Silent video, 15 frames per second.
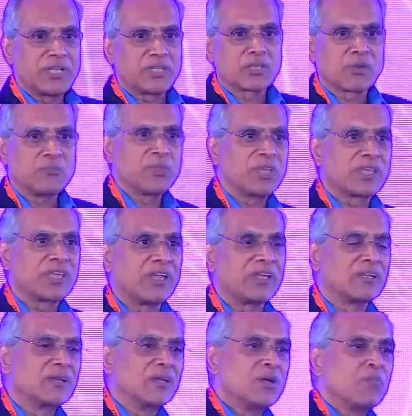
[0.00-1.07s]
to
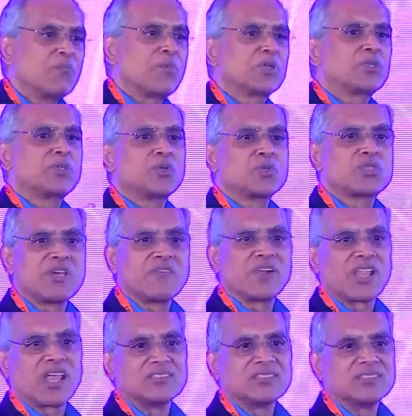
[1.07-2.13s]
communicate, but to do
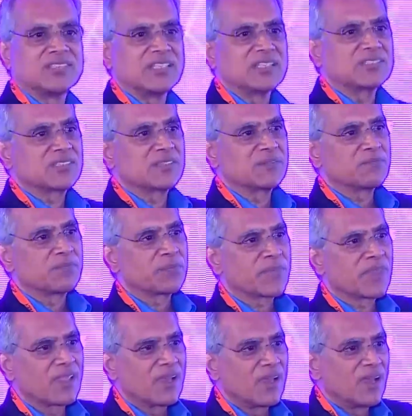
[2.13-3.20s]
several other things.
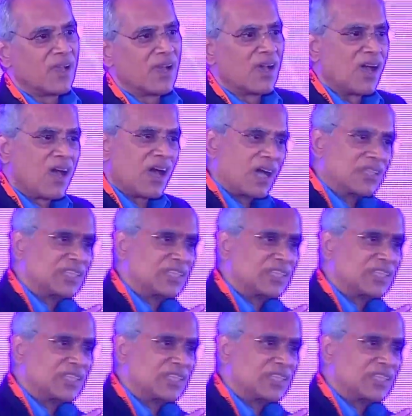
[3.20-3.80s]
And the